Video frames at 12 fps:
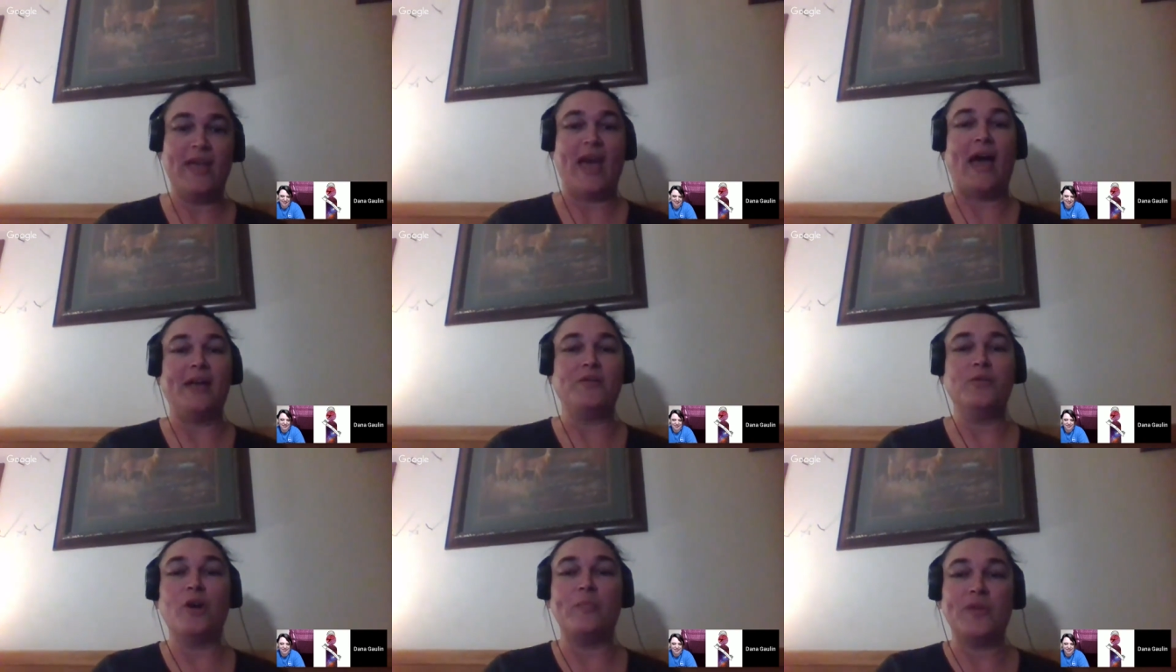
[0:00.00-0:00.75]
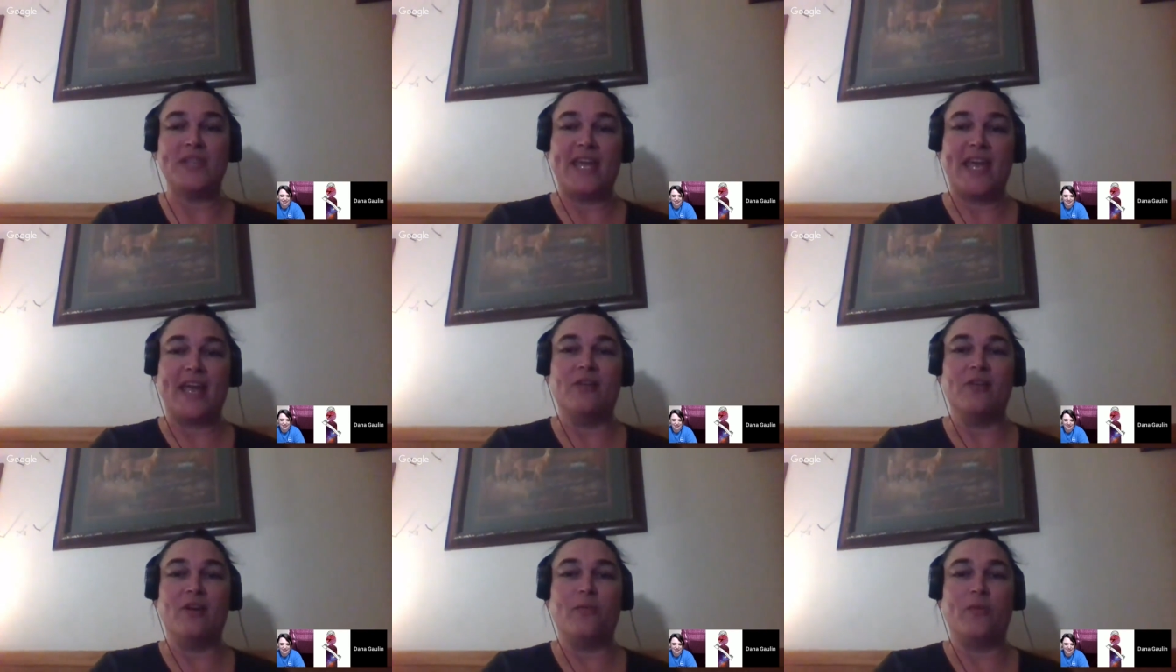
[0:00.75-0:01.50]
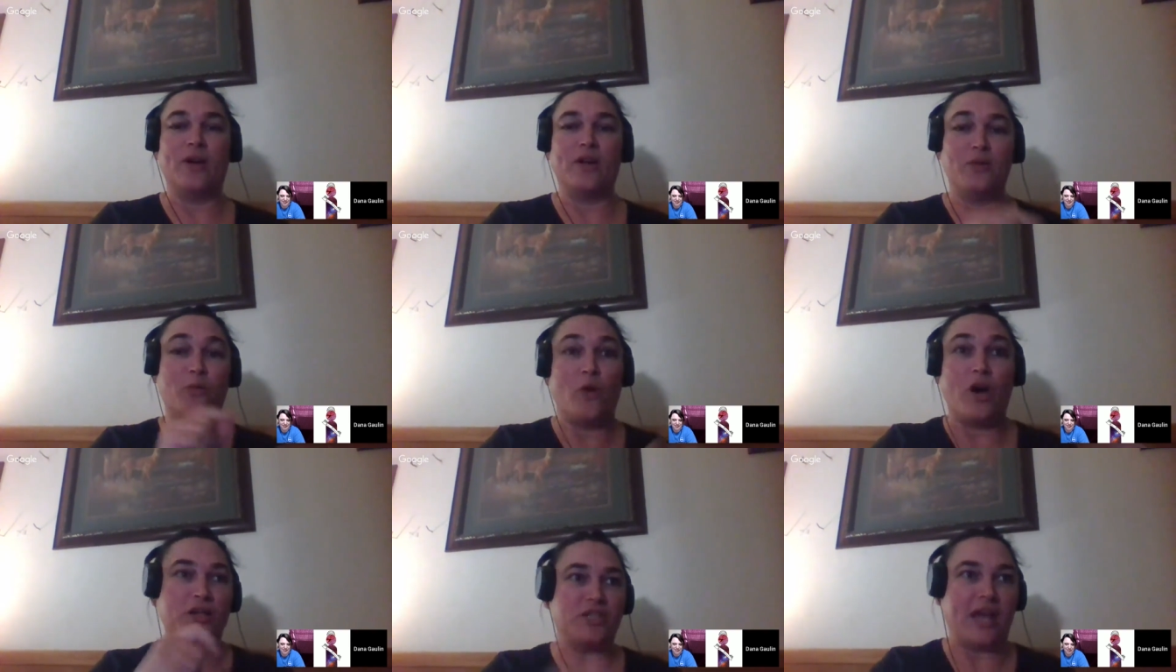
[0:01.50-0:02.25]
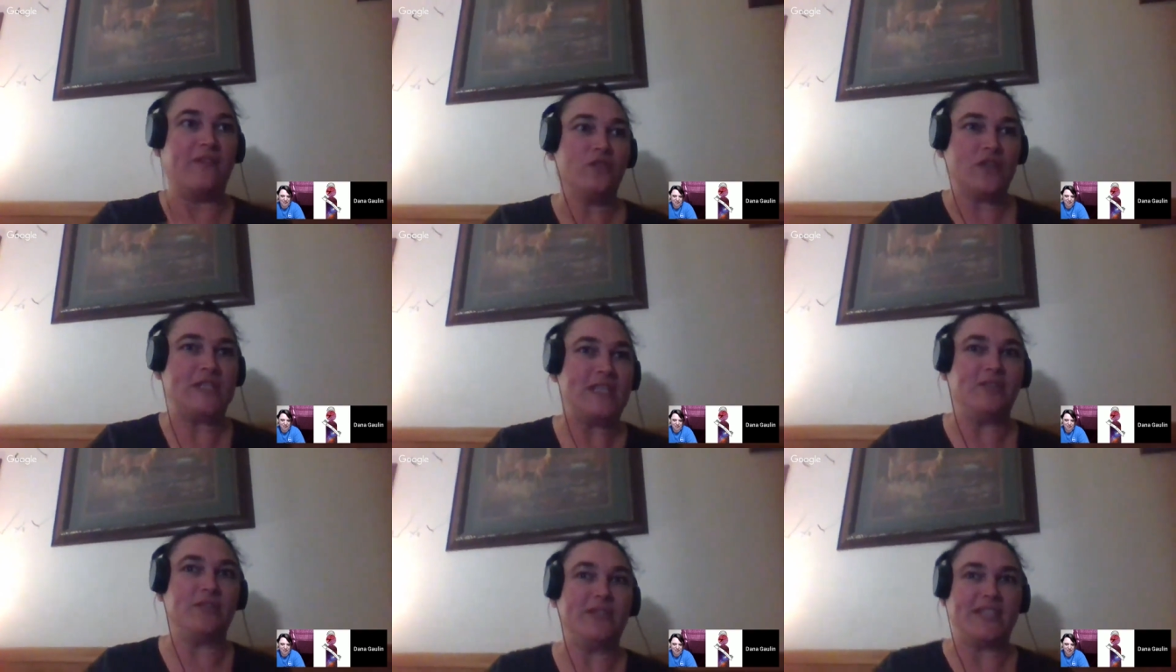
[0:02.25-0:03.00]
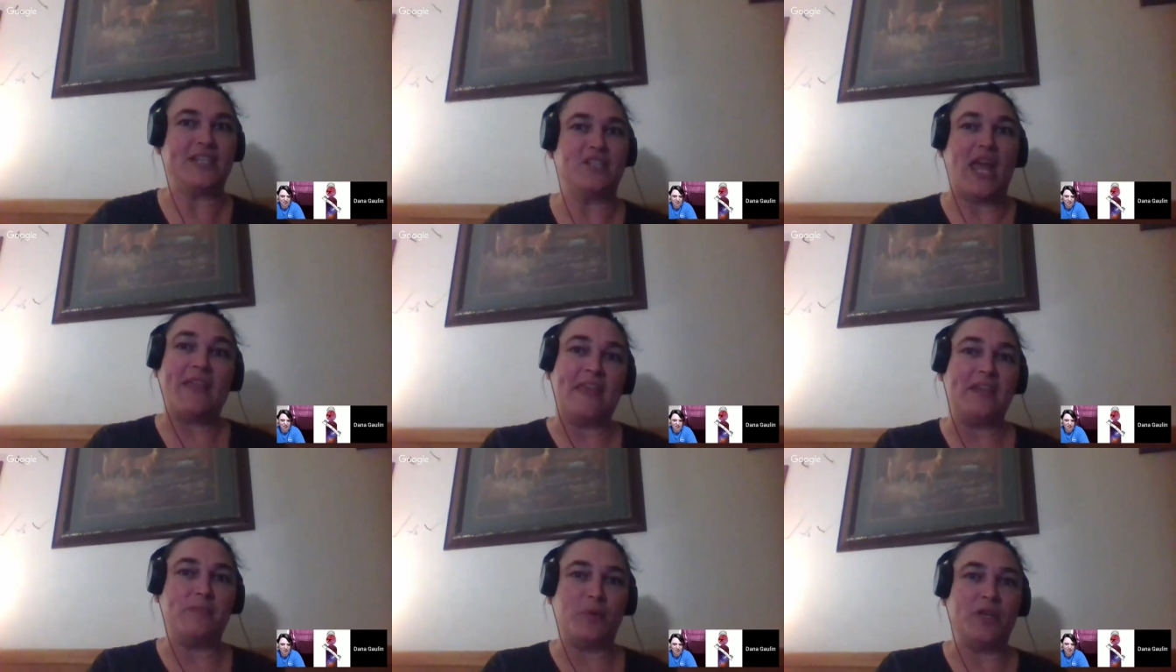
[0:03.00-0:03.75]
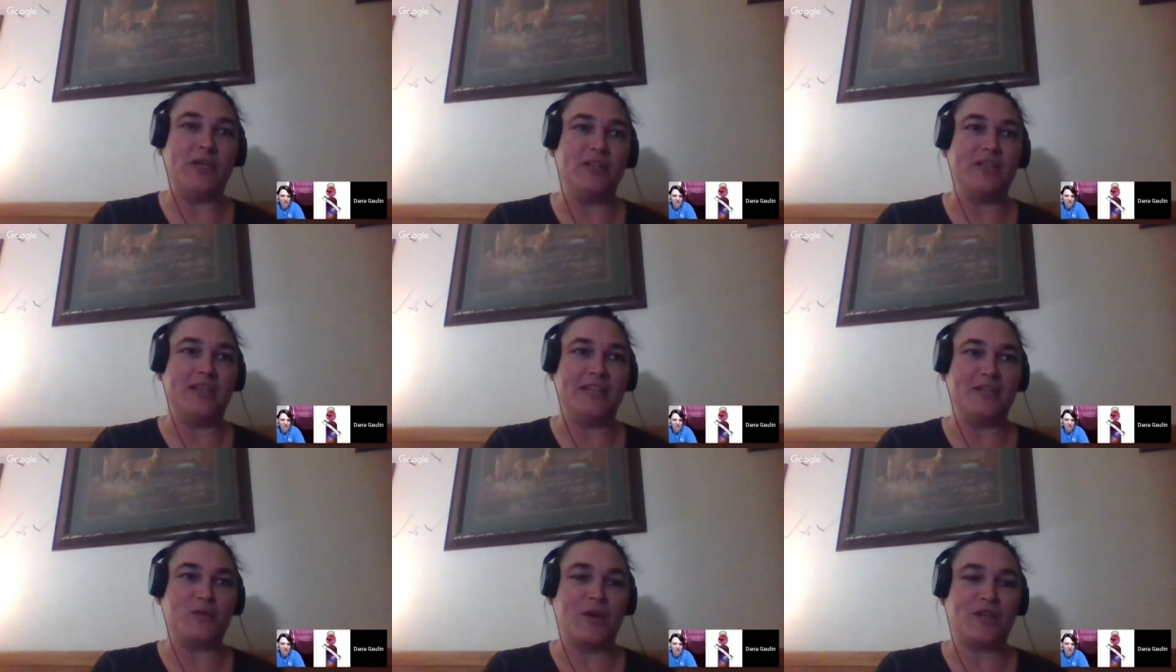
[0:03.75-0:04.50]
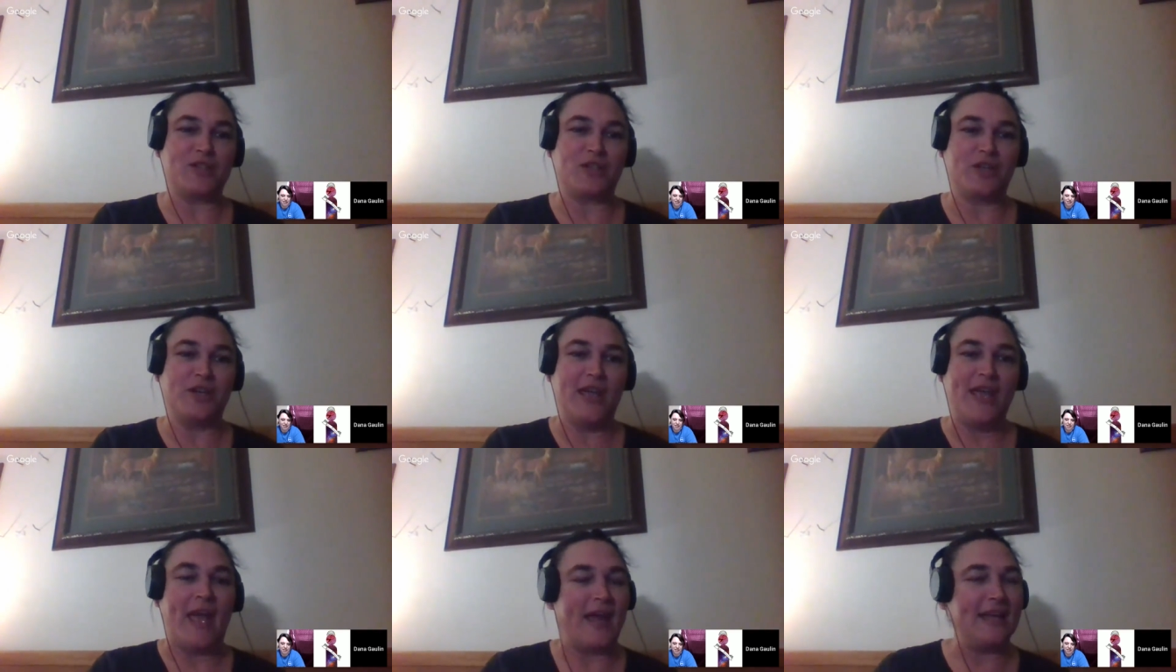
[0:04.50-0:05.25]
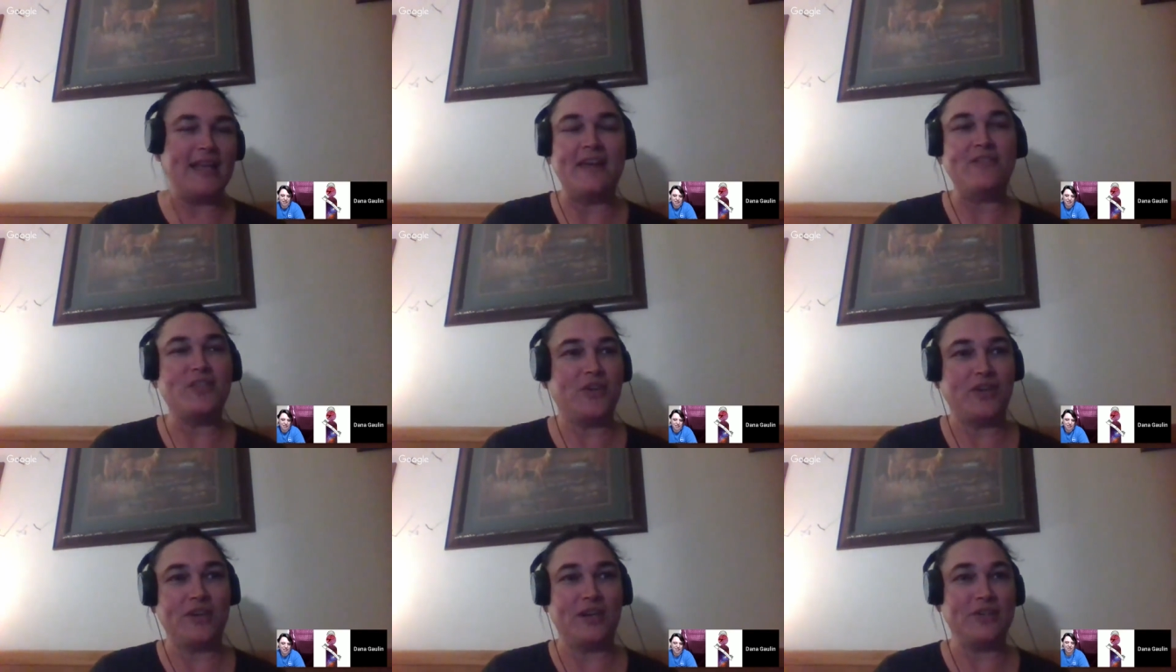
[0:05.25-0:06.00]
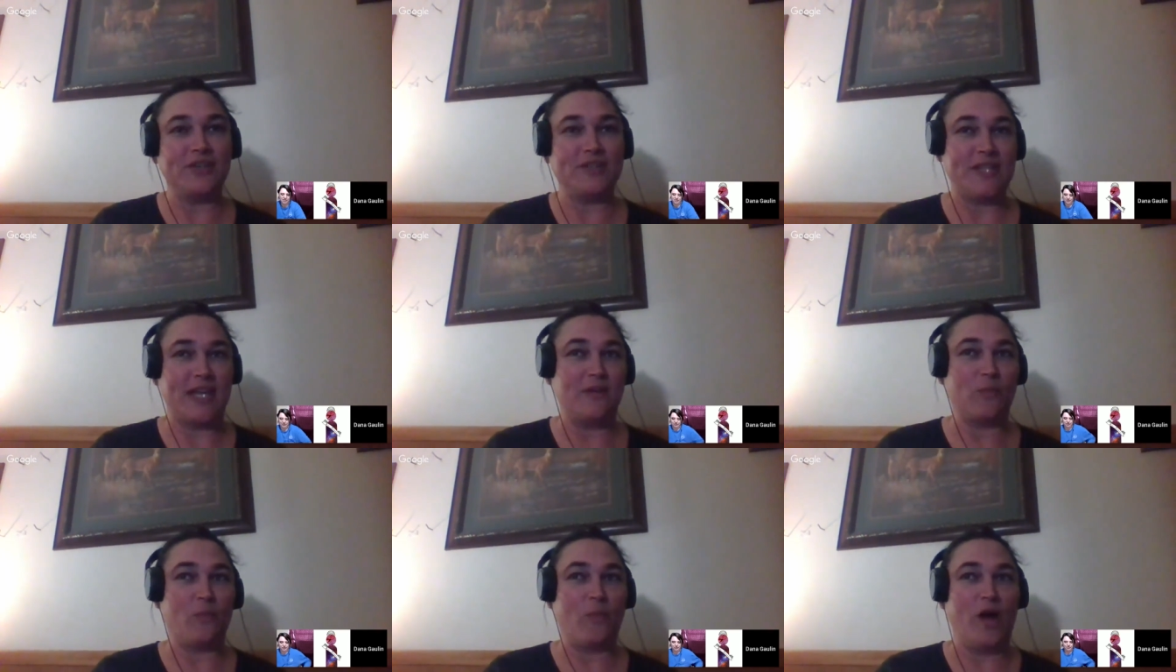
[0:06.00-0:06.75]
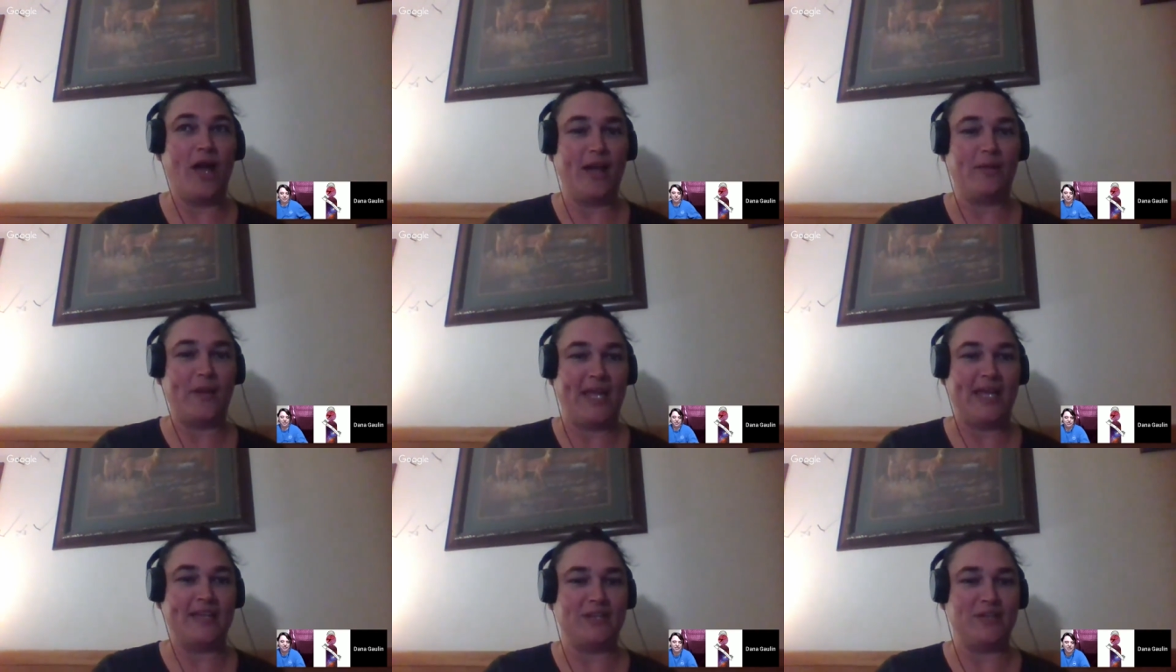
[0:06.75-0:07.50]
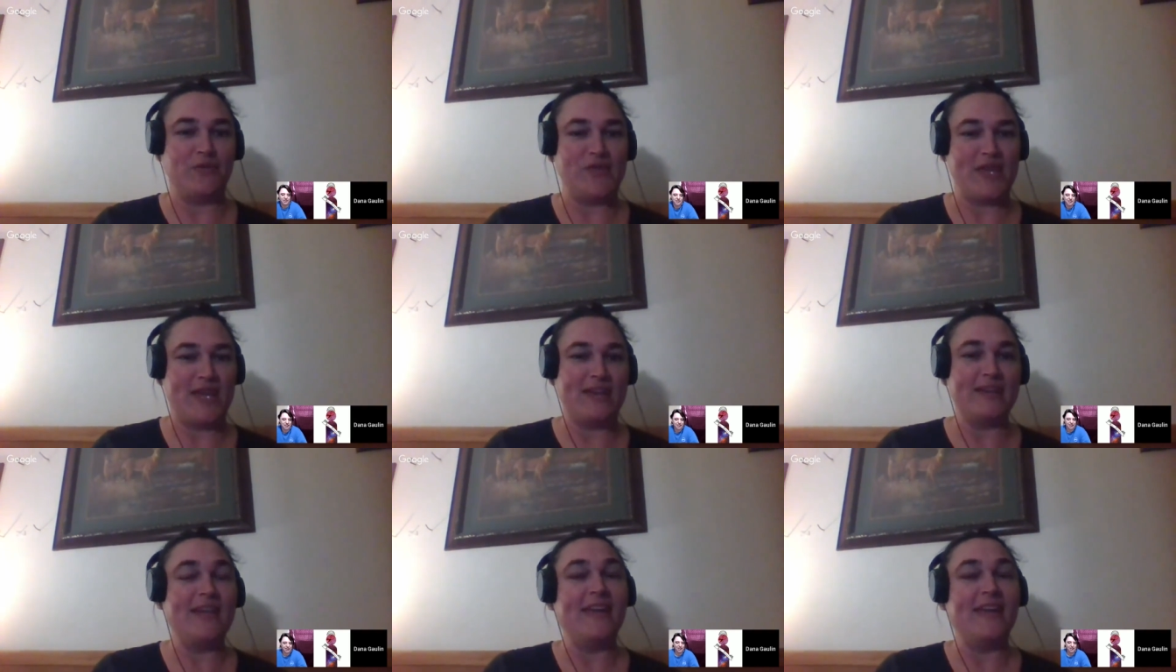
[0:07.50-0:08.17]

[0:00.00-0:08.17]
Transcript: I grew up in the era where you washed every single dish and then put it in the dishwasher. And I never could understand why we had to do that.